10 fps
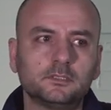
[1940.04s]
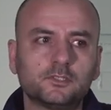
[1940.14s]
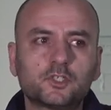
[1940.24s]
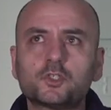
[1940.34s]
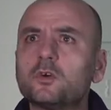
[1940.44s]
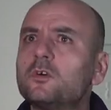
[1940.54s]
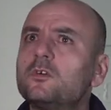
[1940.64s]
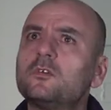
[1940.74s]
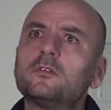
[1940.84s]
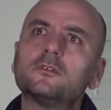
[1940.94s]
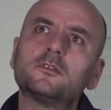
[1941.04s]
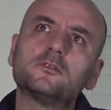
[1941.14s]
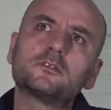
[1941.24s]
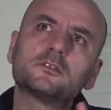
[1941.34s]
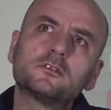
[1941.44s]
show
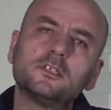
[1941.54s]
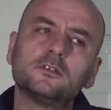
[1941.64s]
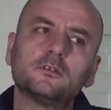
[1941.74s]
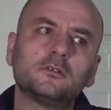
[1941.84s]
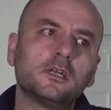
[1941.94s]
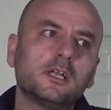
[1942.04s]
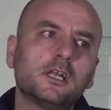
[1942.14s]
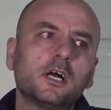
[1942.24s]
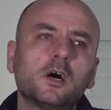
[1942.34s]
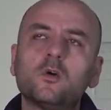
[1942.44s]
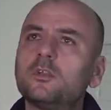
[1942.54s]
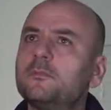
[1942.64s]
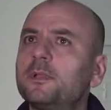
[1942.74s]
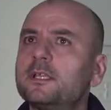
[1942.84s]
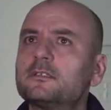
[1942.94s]
those, you know, holy
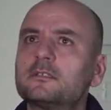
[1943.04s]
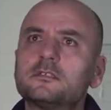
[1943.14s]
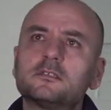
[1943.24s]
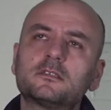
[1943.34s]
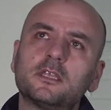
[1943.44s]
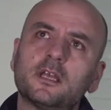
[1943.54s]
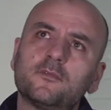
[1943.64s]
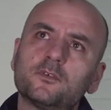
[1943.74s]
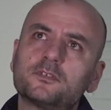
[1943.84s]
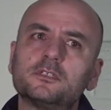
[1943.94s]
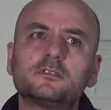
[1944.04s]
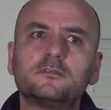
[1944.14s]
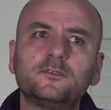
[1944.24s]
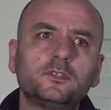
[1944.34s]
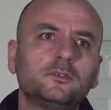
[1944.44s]
places. They have those
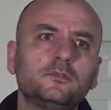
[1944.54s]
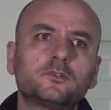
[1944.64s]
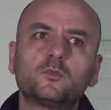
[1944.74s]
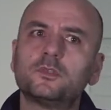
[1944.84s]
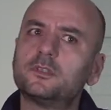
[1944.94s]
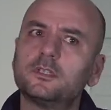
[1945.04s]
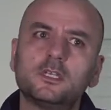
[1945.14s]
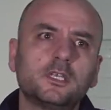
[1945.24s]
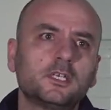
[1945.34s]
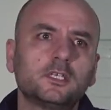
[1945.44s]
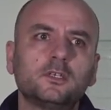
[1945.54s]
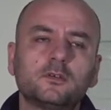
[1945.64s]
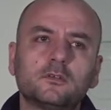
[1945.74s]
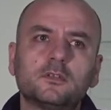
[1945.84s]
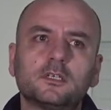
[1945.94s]
interviews with, you
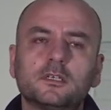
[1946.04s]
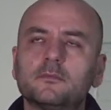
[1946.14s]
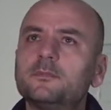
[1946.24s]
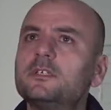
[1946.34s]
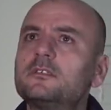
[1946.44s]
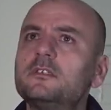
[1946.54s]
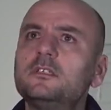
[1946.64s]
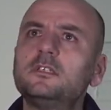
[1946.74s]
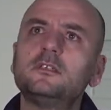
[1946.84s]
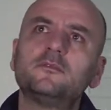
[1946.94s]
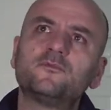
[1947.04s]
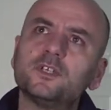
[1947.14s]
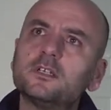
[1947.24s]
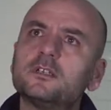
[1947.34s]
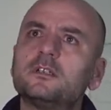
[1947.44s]
know, the Yazidi
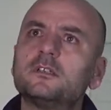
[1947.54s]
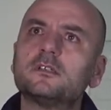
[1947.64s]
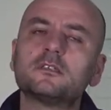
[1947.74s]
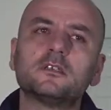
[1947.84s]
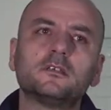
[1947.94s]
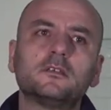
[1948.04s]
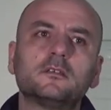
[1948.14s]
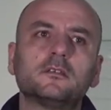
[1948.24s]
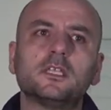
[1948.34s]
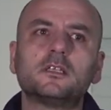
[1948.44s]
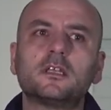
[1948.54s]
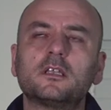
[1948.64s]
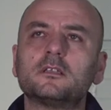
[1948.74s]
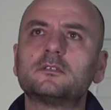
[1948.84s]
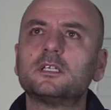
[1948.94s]
figures, and they kind
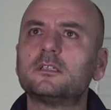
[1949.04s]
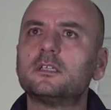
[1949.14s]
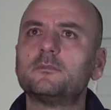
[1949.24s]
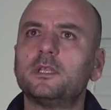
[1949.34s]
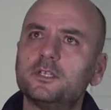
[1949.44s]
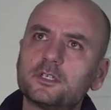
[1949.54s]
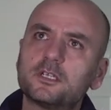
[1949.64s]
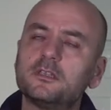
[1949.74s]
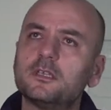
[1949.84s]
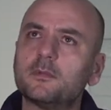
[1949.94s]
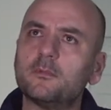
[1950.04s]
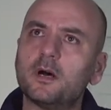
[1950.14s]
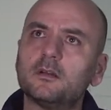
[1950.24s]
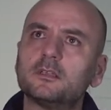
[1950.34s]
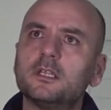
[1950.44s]
of tell them and educate them
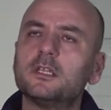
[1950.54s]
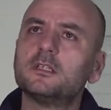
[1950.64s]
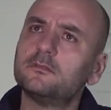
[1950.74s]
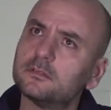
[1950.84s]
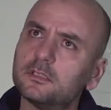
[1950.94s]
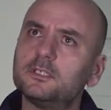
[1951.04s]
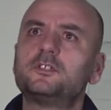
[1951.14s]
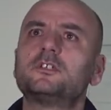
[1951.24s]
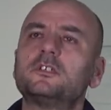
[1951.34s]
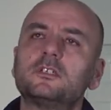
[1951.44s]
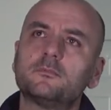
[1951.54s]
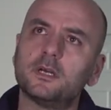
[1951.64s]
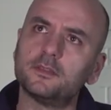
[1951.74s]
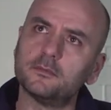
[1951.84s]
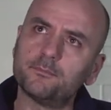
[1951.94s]
about the religion,
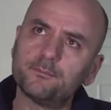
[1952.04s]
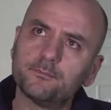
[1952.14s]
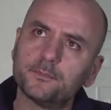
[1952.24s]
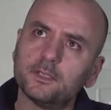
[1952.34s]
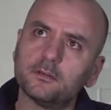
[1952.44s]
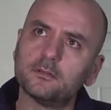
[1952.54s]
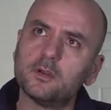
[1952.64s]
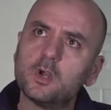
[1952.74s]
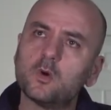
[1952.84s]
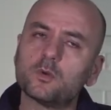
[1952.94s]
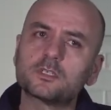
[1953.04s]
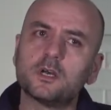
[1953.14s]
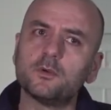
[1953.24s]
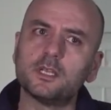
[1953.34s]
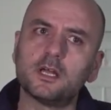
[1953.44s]
about the, you know, what's
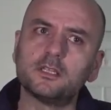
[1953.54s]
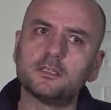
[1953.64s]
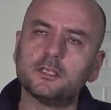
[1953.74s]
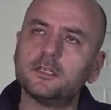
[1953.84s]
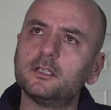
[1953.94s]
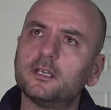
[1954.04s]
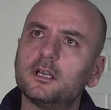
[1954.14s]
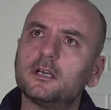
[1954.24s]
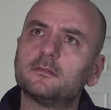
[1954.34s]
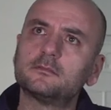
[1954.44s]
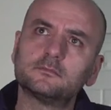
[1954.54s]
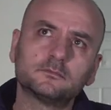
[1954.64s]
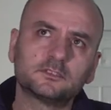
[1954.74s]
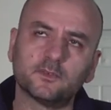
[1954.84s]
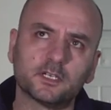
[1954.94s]
going on in the area
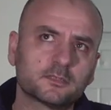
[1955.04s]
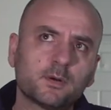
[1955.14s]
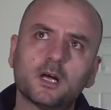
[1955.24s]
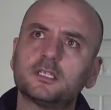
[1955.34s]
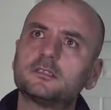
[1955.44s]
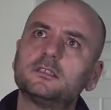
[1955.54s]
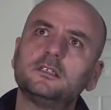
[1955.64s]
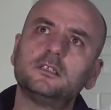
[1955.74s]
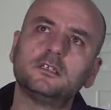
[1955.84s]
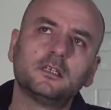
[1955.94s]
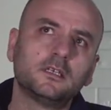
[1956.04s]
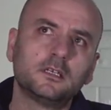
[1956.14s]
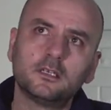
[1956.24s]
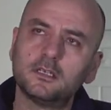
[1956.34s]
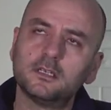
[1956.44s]
as far as policy,
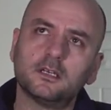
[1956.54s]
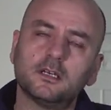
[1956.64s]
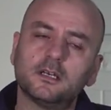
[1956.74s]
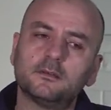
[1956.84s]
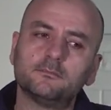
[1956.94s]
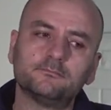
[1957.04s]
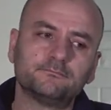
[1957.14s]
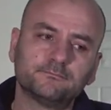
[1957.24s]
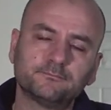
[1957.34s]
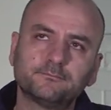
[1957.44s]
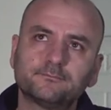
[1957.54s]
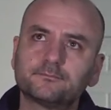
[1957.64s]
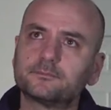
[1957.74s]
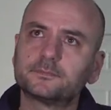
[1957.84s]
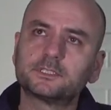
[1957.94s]
um,
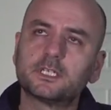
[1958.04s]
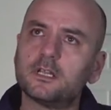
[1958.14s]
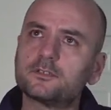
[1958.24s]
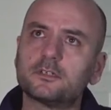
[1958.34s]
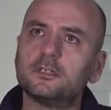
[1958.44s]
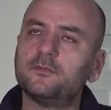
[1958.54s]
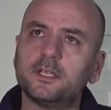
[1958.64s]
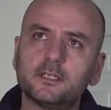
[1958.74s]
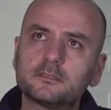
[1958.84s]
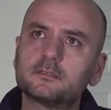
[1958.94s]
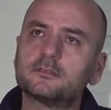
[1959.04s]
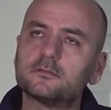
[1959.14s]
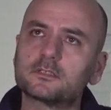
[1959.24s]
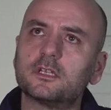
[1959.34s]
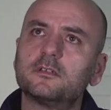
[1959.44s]
cultural events,
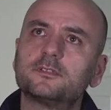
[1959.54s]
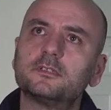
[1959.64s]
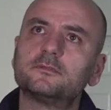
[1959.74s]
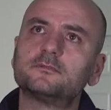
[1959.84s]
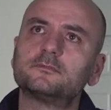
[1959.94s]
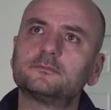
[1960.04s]
those kind of stuff.